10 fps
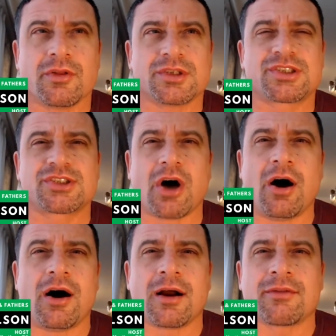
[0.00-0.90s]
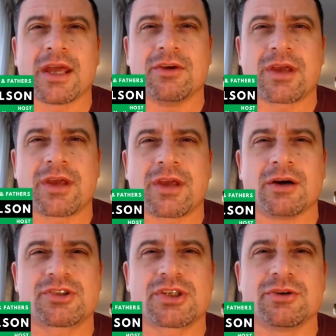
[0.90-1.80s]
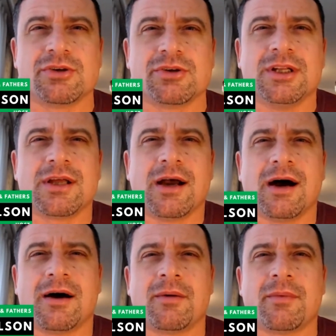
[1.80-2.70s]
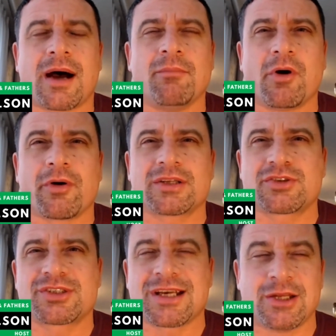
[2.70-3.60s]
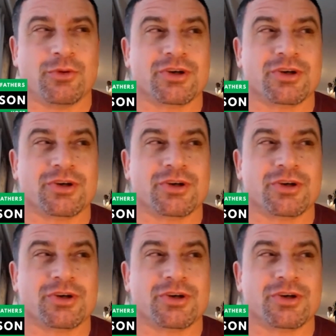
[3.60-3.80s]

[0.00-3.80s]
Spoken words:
the song that you came out to I'm more interested.